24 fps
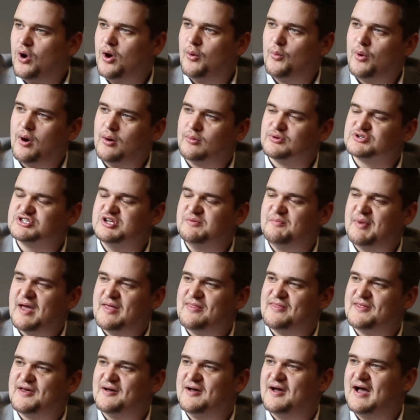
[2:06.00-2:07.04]
What was it,
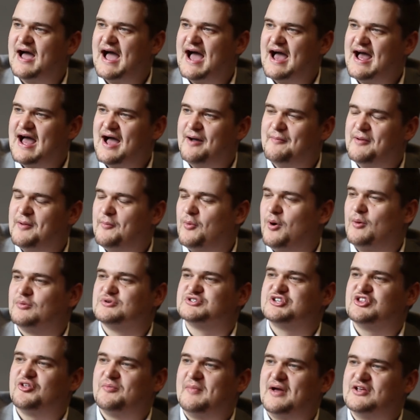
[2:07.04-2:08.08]
Ben, that, I mean, what
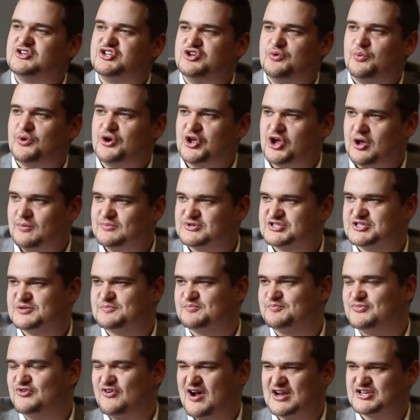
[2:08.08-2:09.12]
was it that made you want to come to
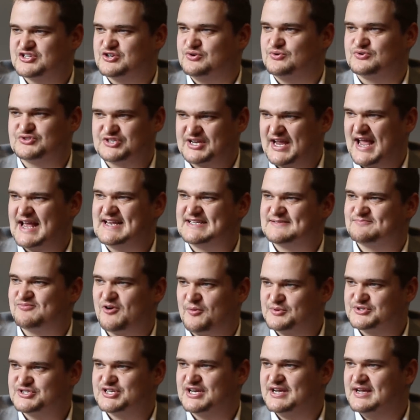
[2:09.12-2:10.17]
the crash course and get into
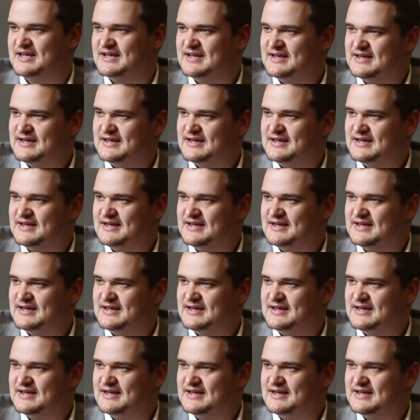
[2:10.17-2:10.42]
property?